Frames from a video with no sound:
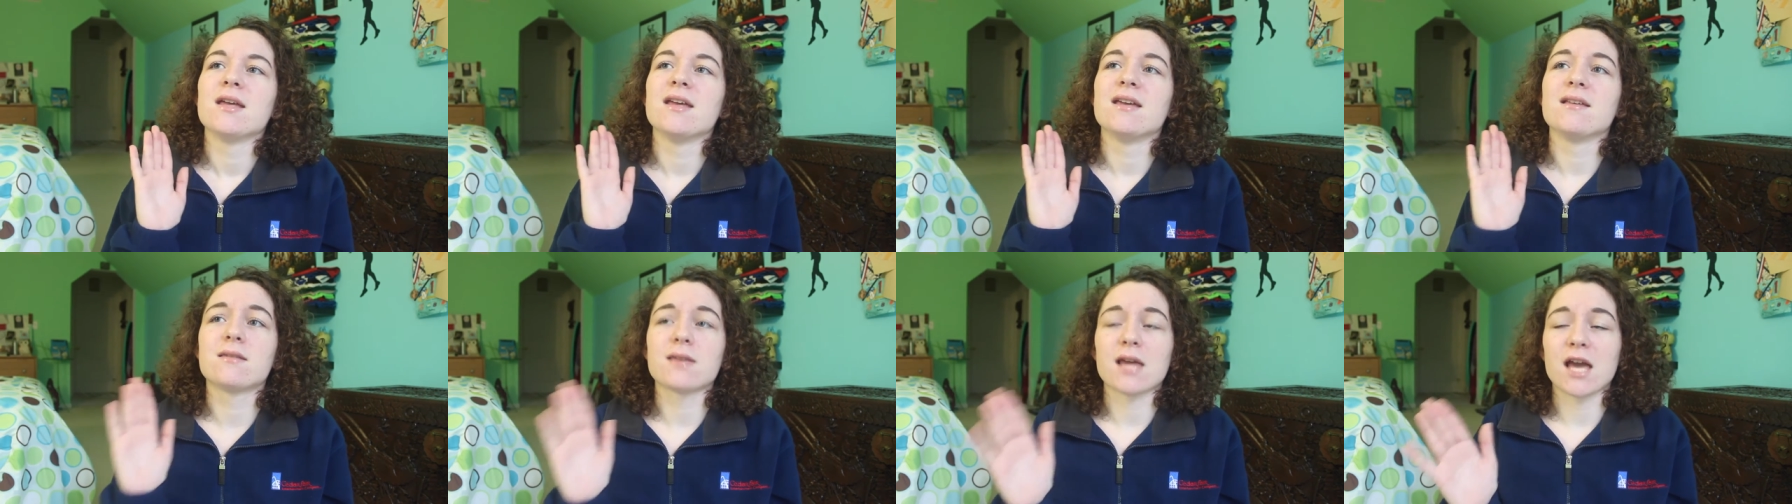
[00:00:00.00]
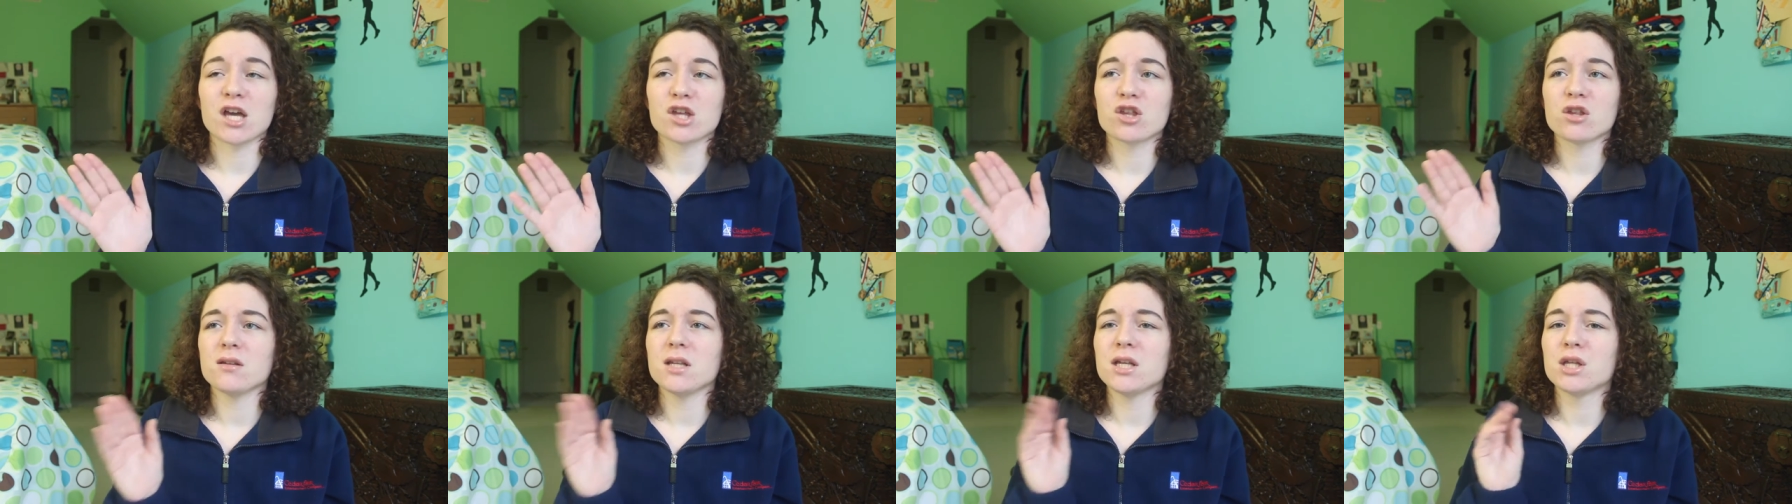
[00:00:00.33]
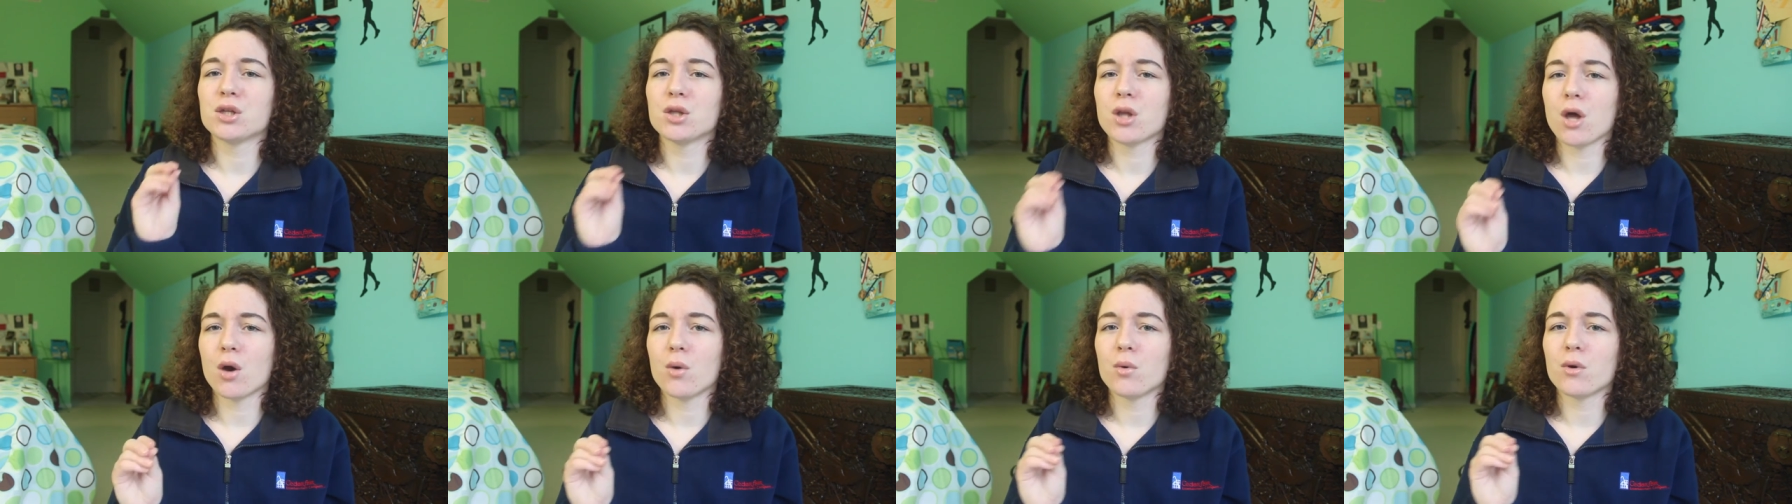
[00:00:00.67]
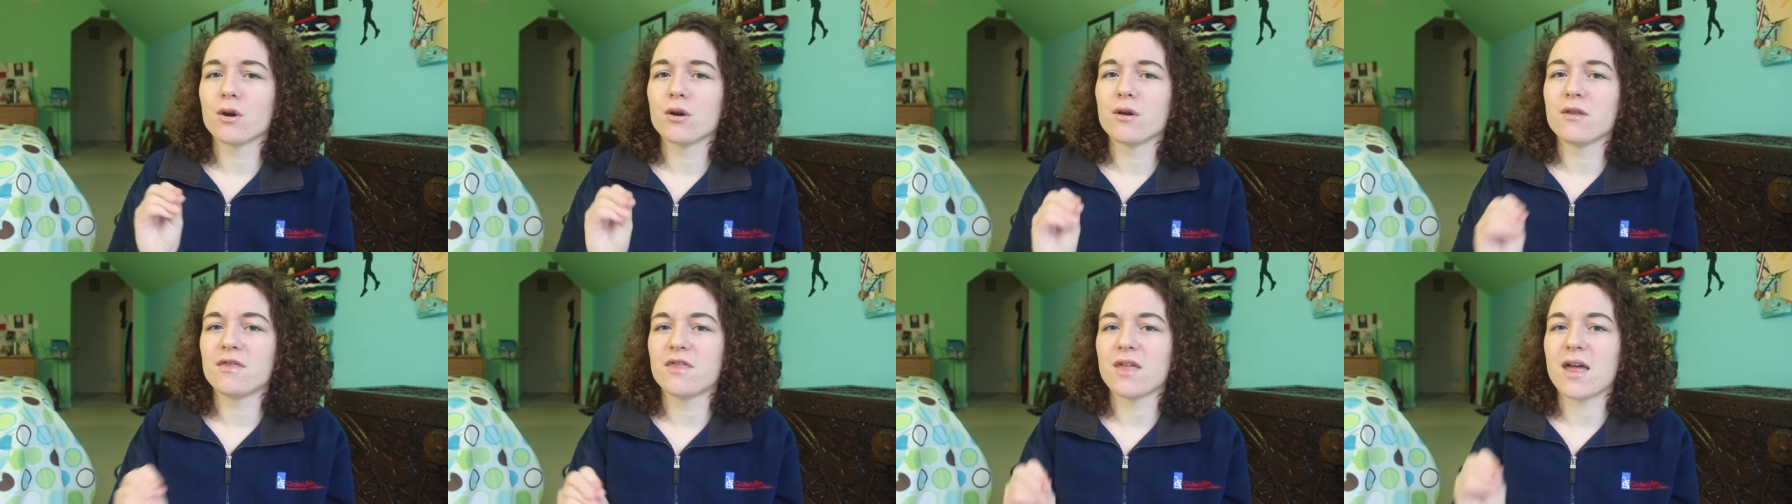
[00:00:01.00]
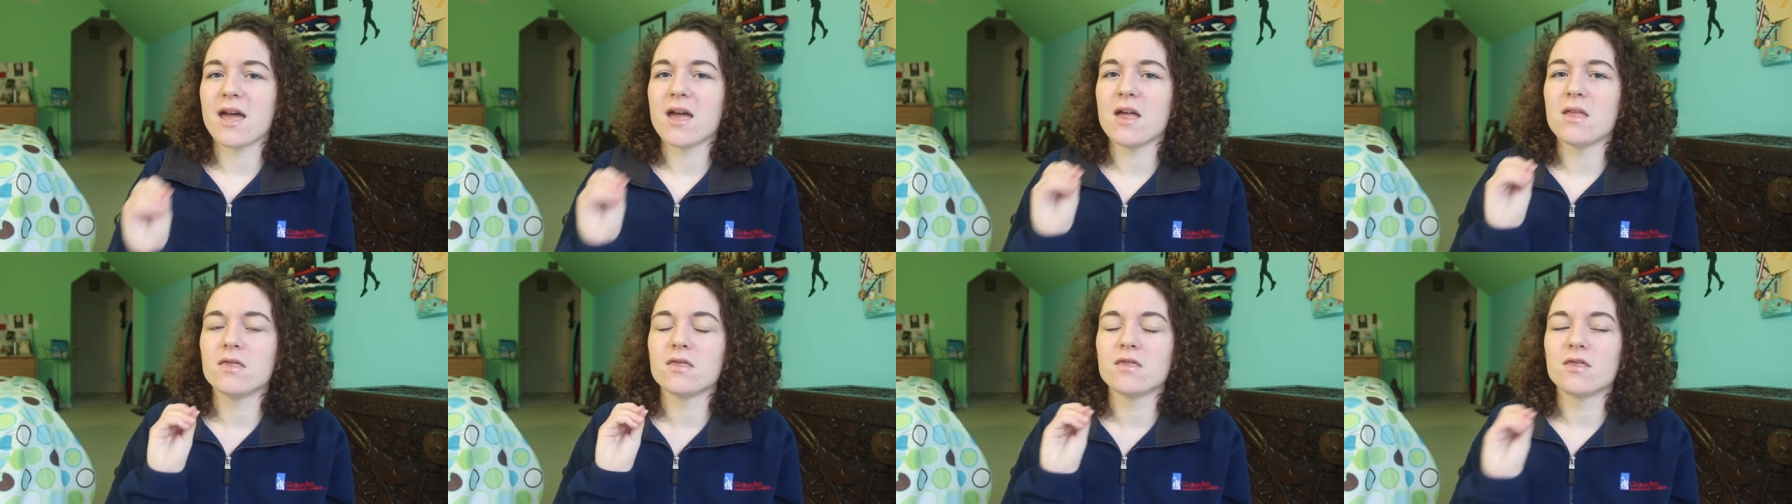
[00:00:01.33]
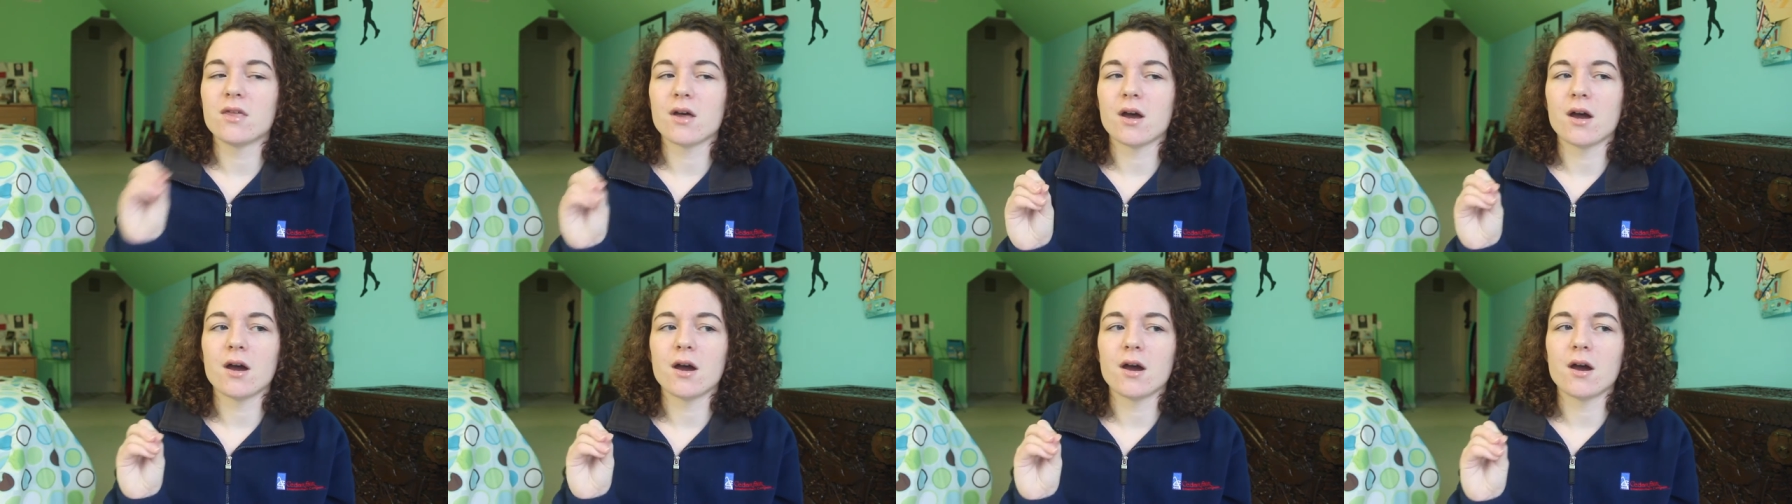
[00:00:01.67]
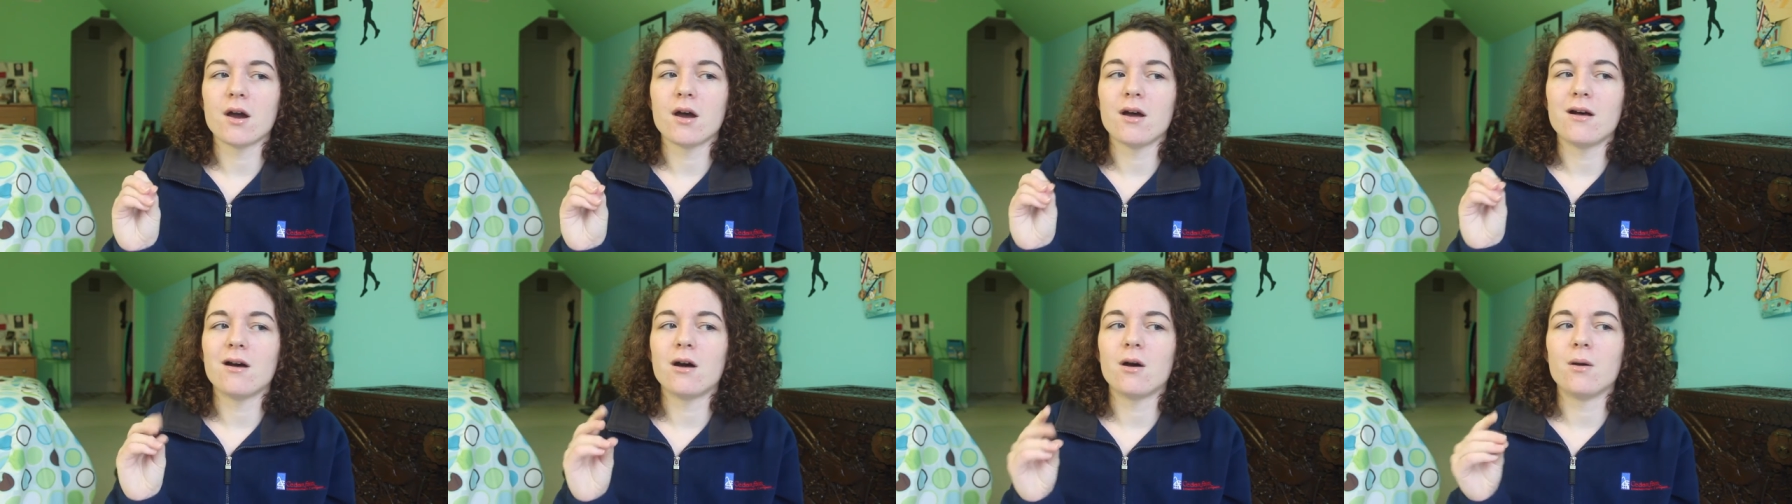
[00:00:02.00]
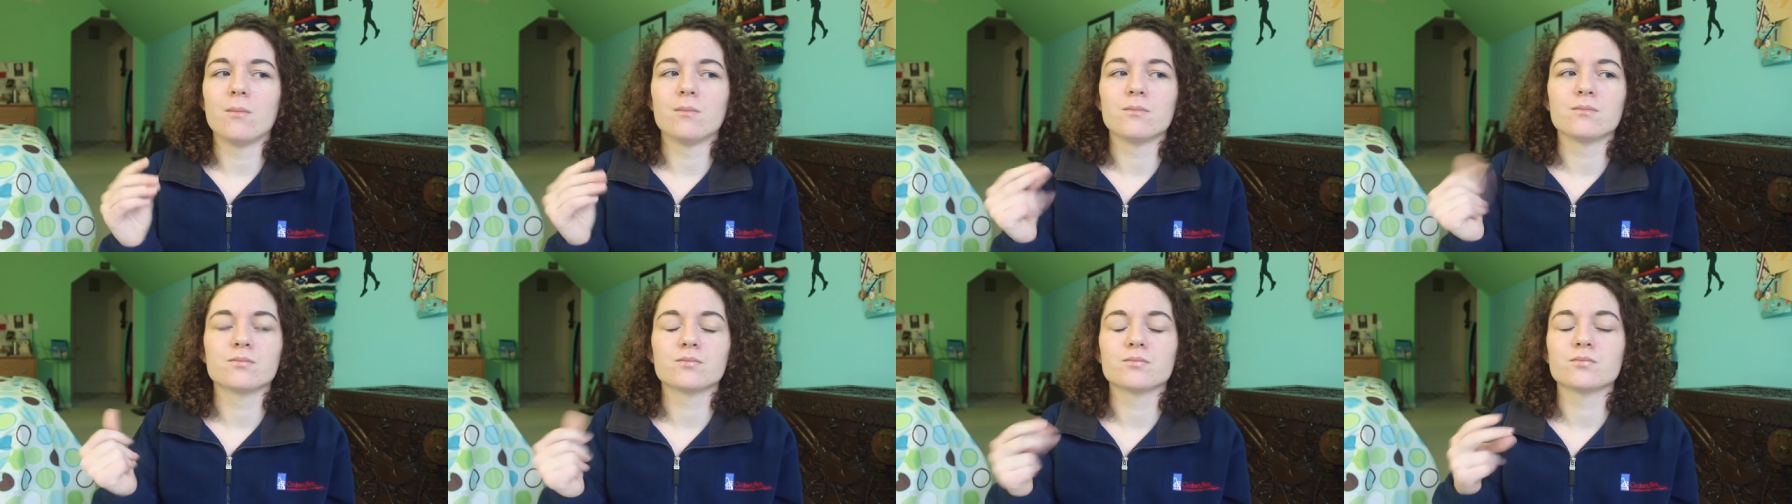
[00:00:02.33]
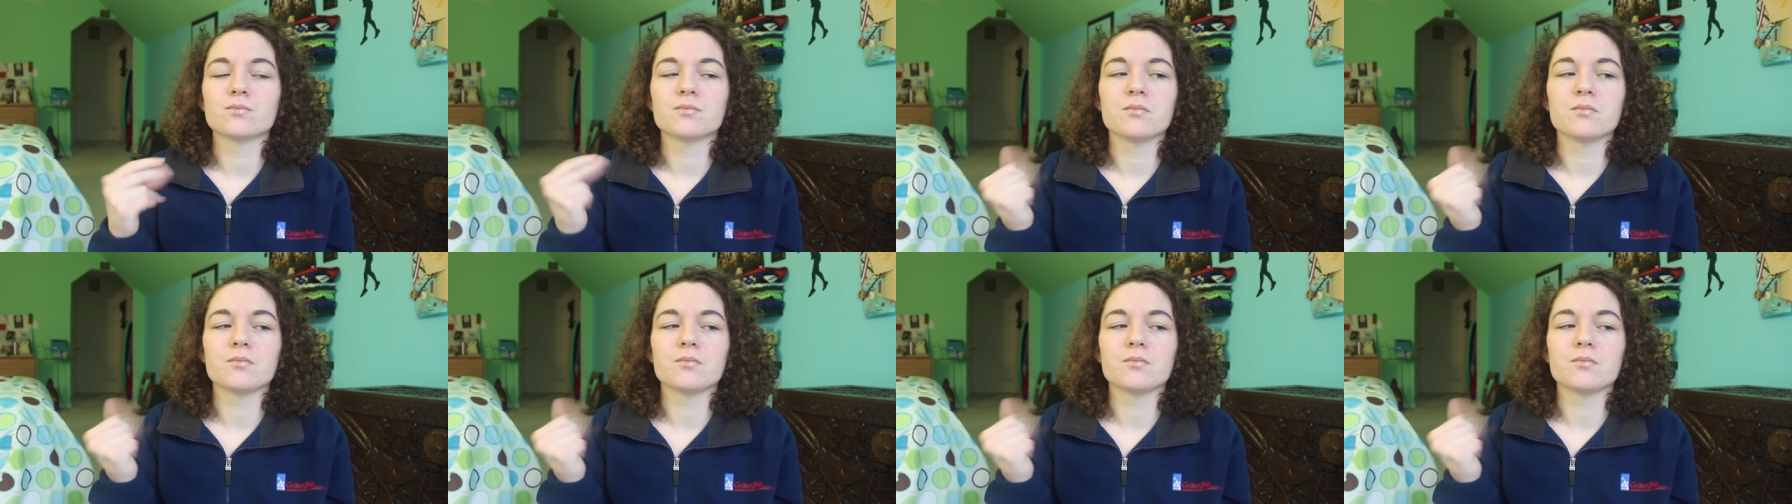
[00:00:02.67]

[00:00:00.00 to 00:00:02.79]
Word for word: is actually lower than the, um,